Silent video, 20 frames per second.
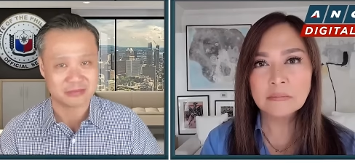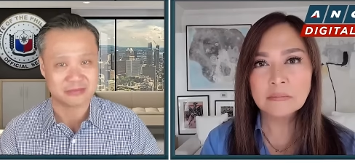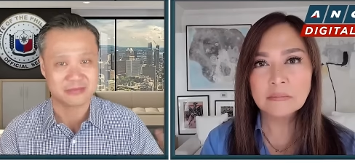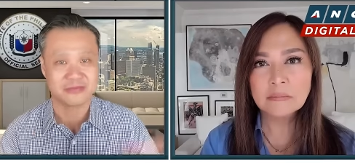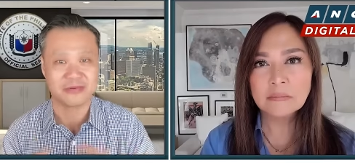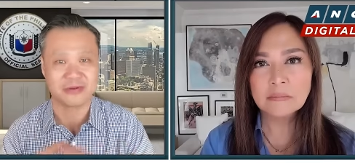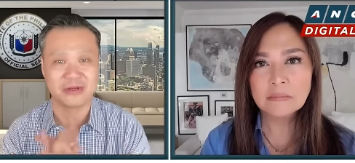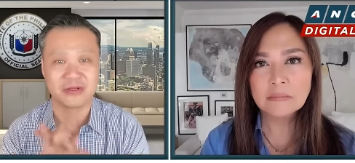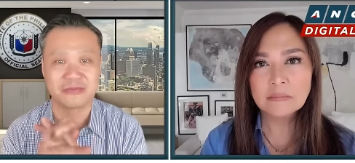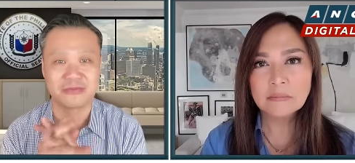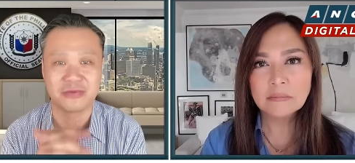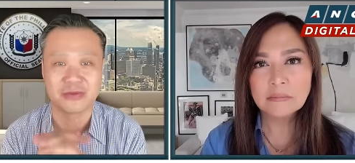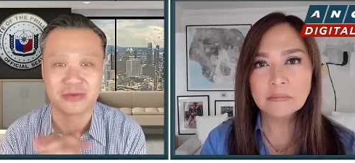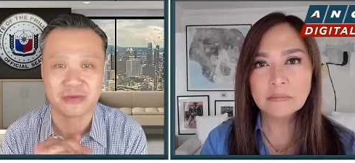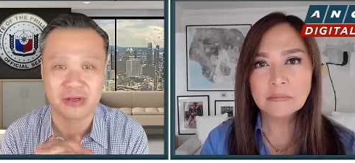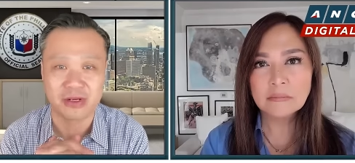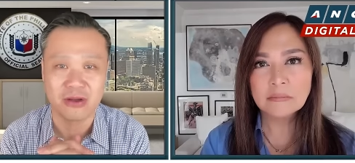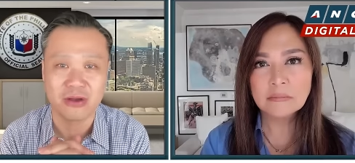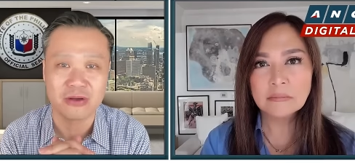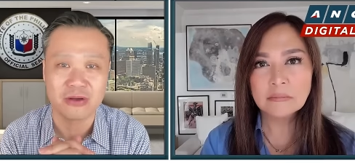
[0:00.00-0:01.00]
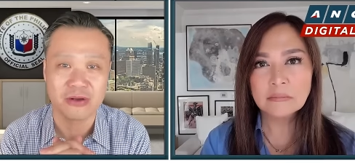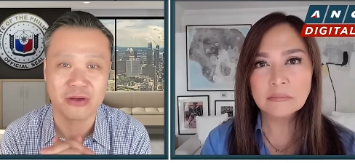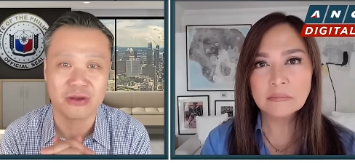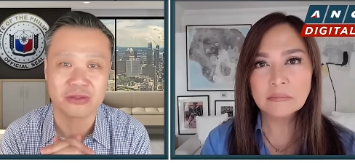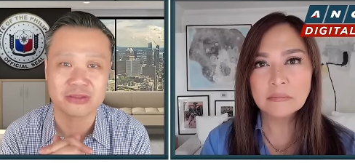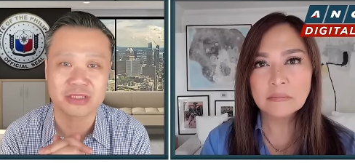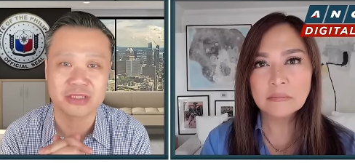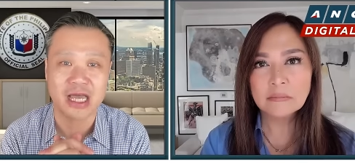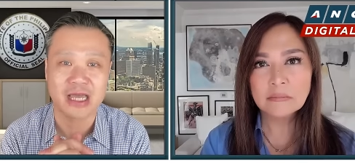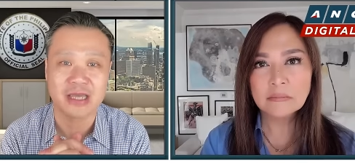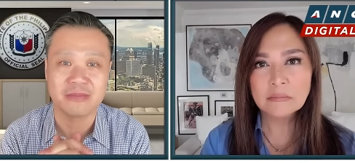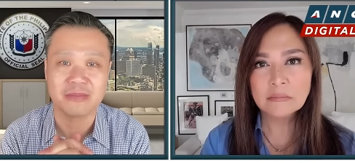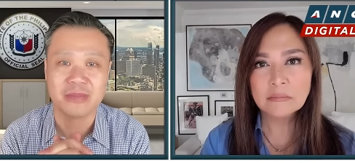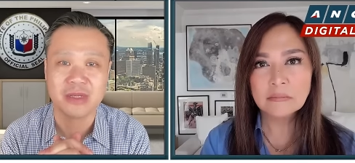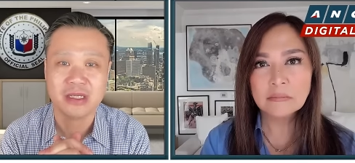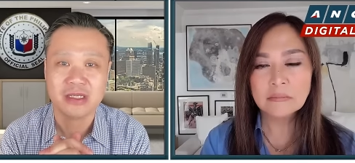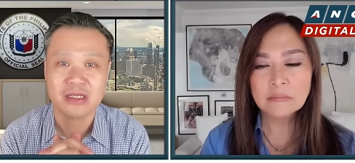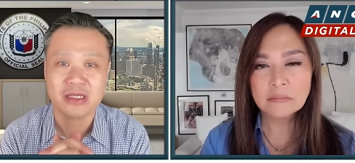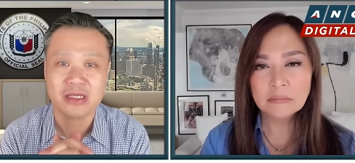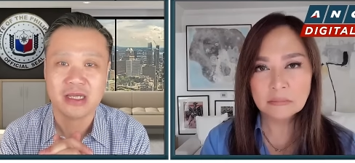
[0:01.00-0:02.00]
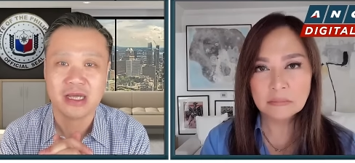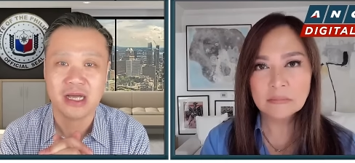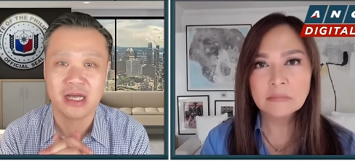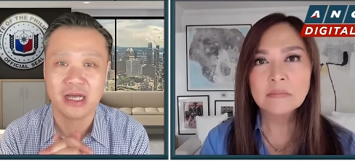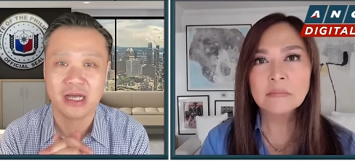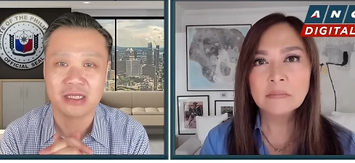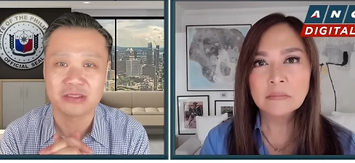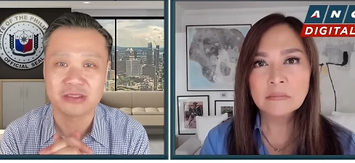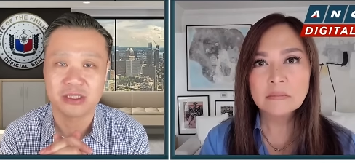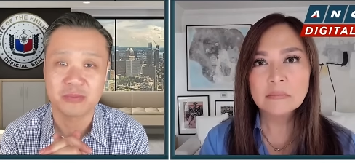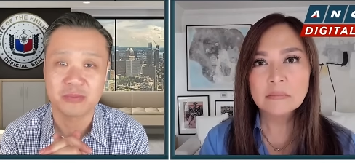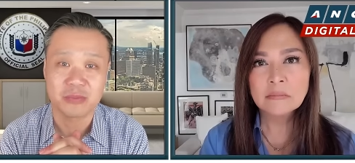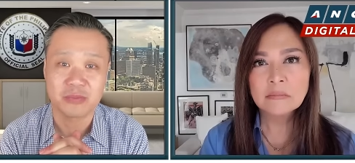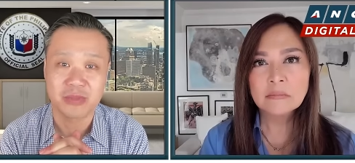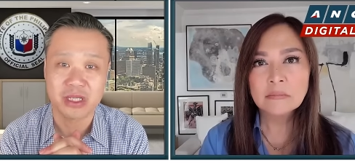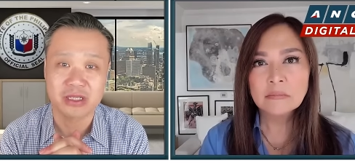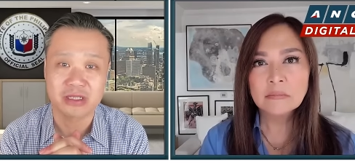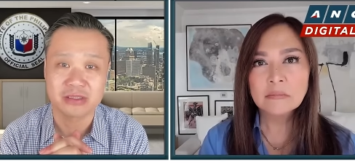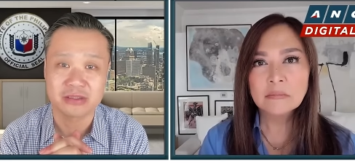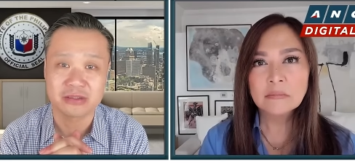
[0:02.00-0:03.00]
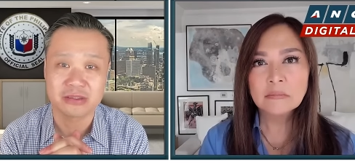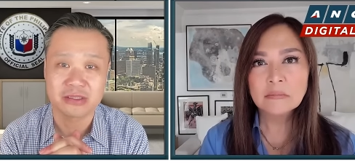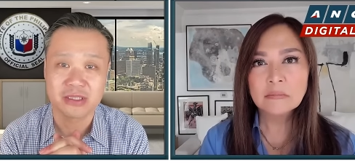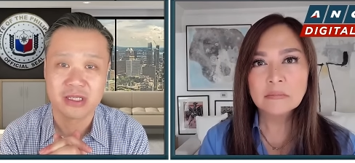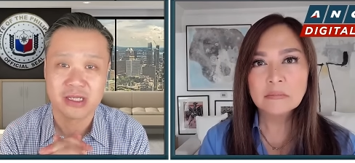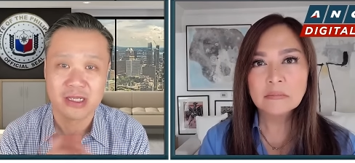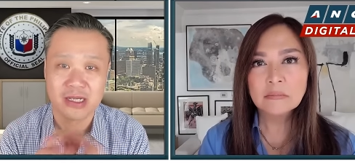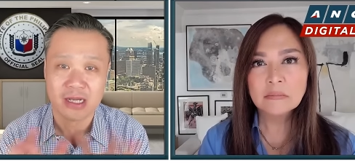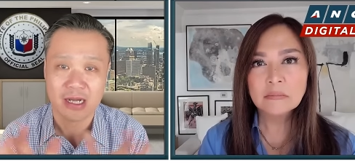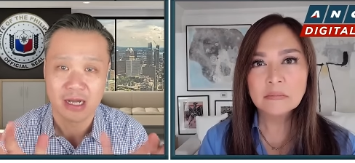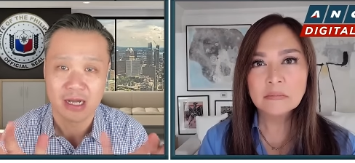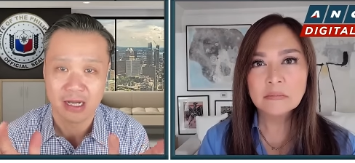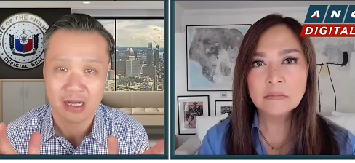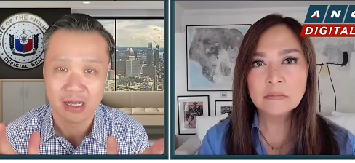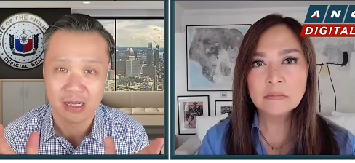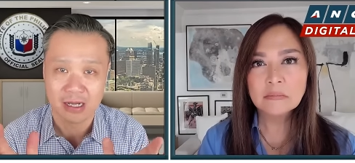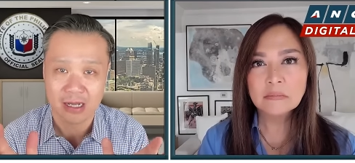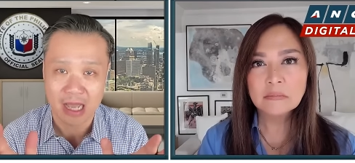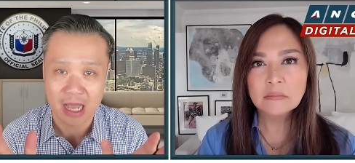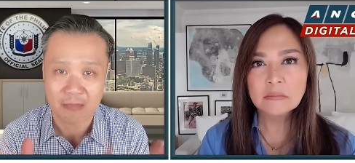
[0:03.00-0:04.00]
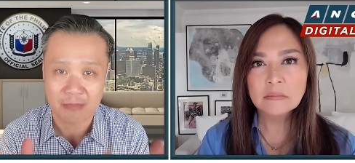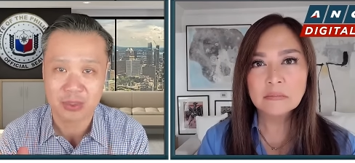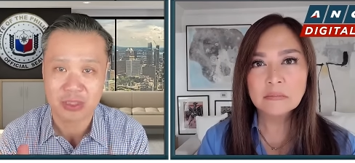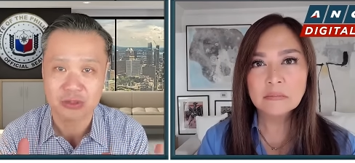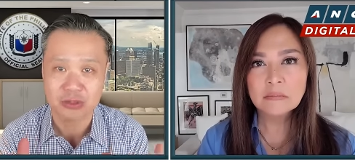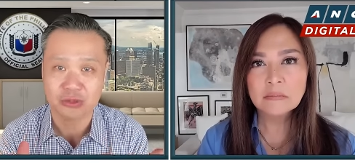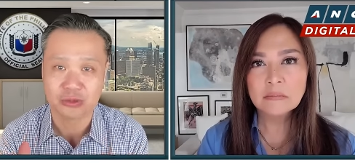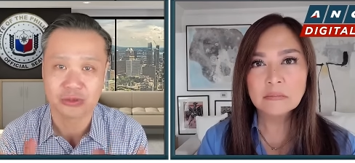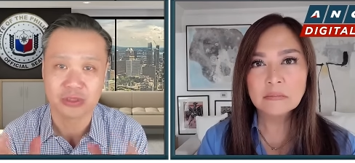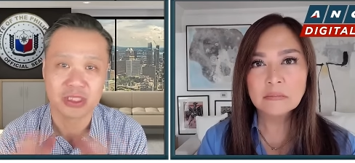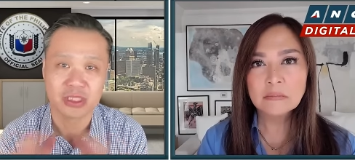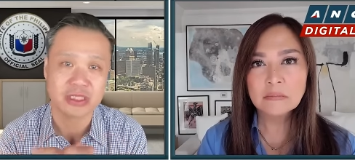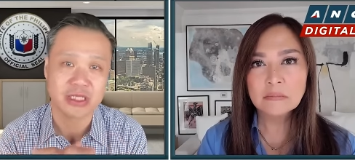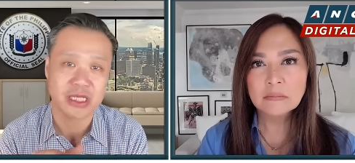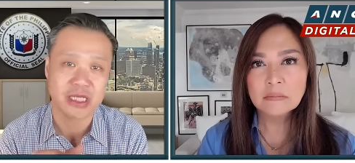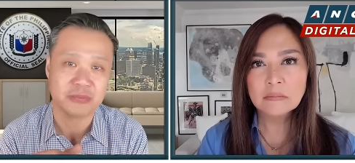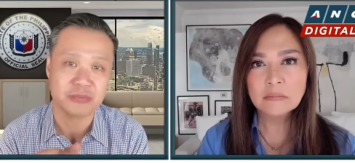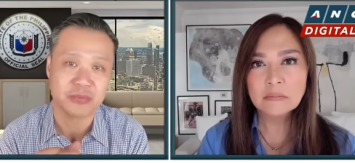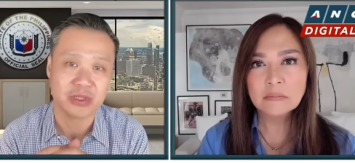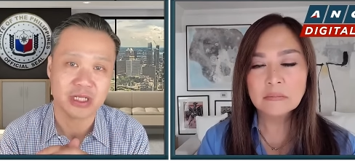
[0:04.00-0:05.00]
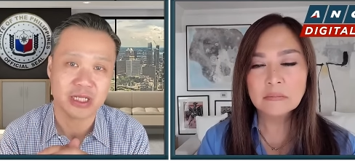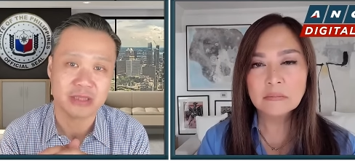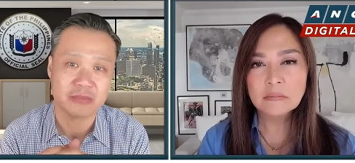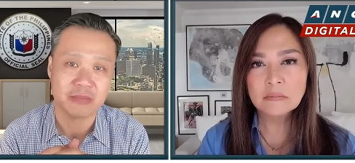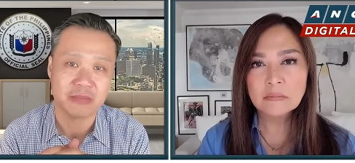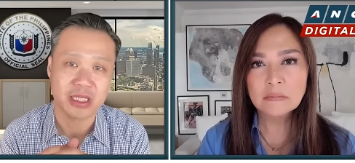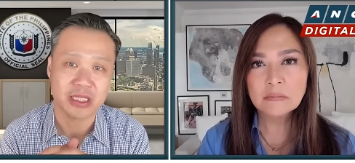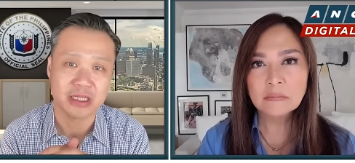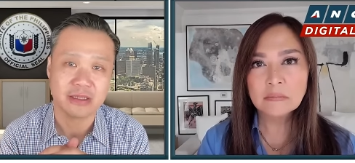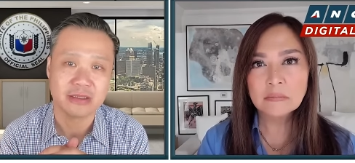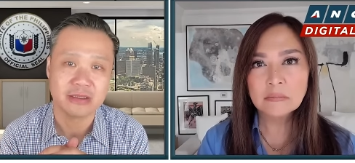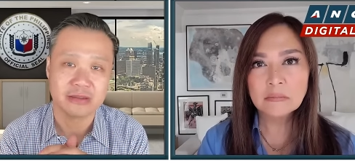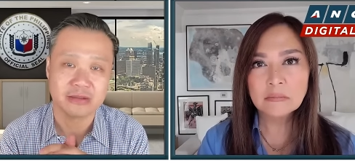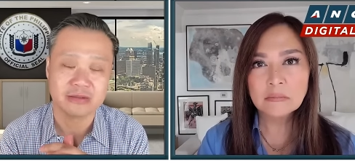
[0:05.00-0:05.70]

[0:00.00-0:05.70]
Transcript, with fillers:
Speaker 1: for a long time, summer breaks happen during April and May.